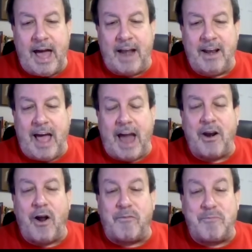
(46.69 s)
I
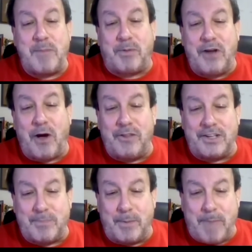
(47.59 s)
don't know if people know
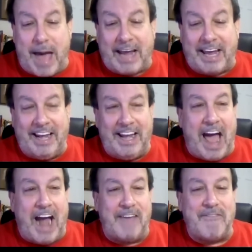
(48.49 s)
this, but back in
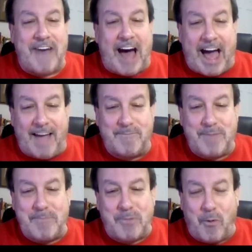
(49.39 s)
'95,
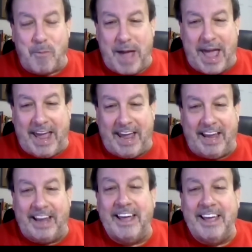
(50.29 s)
people were paying